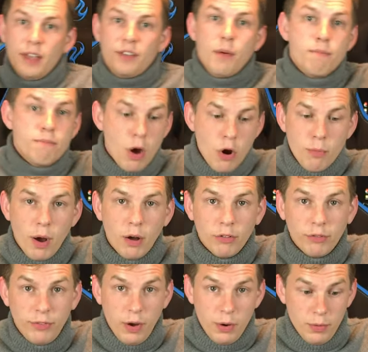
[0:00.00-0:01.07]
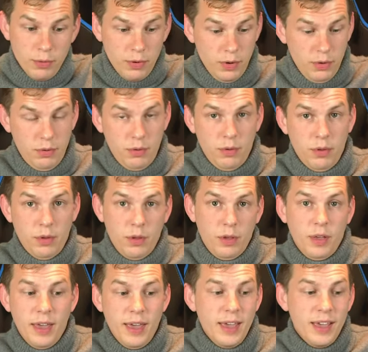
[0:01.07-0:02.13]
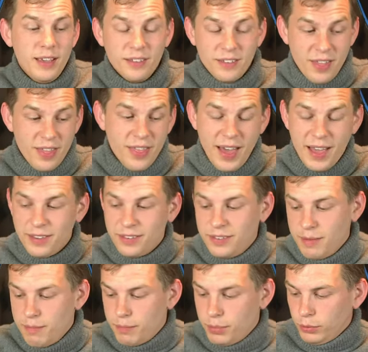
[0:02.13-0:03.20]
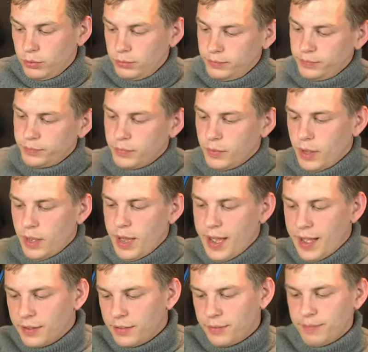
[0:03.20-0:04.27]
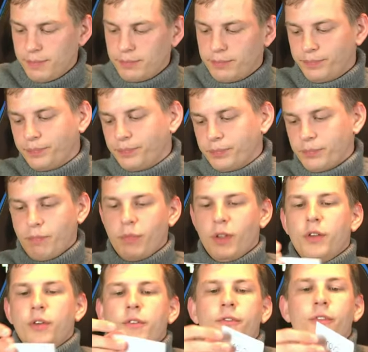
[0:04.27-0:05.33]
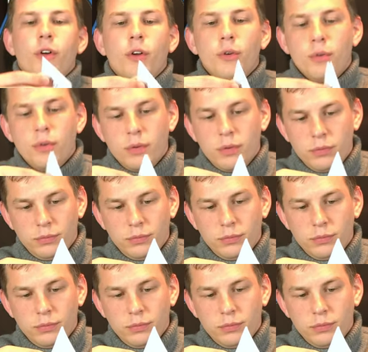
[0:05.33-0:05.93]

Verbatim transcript: is a mobile phone. It is that simple. And you follow